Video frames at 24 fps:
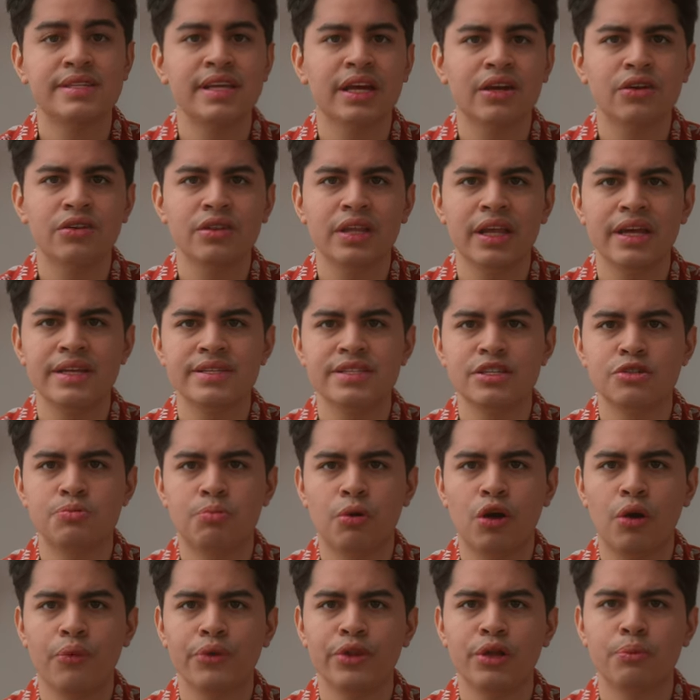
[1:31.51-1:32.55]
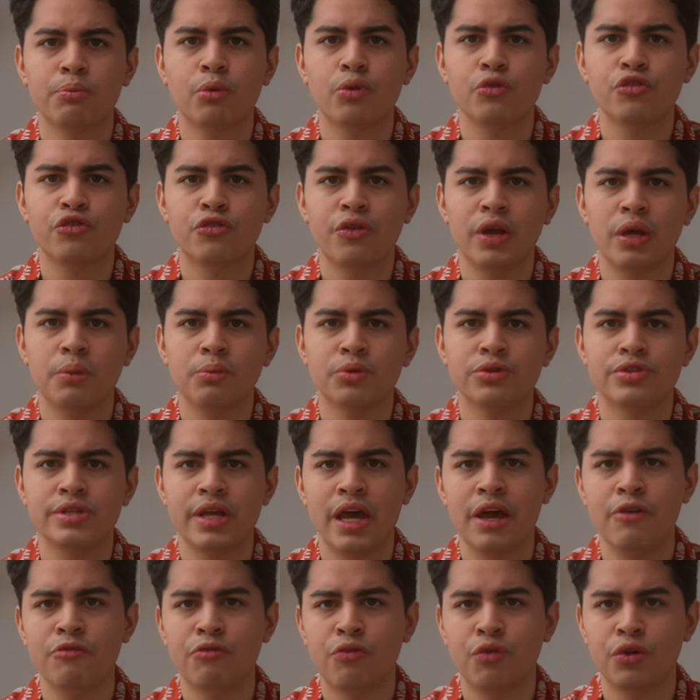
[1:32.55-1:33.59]
second lens is probably the most famous
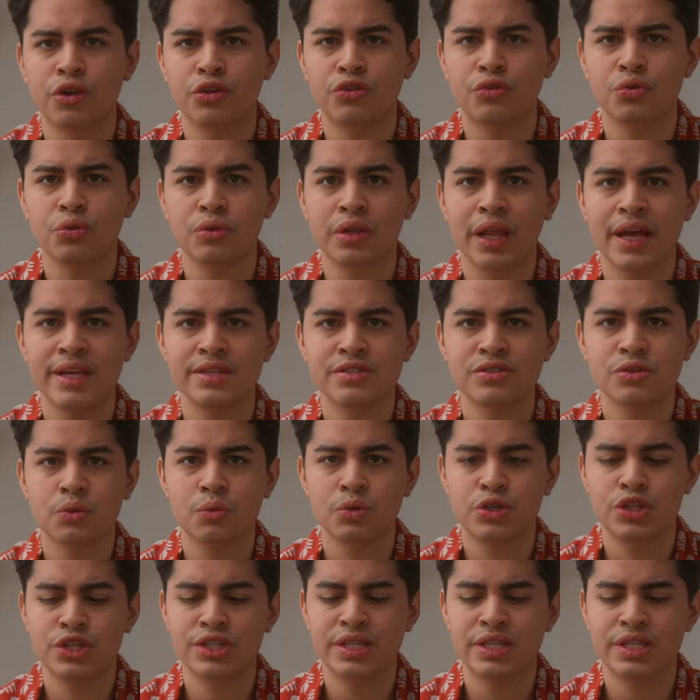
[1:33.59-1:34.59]
M42 lens, which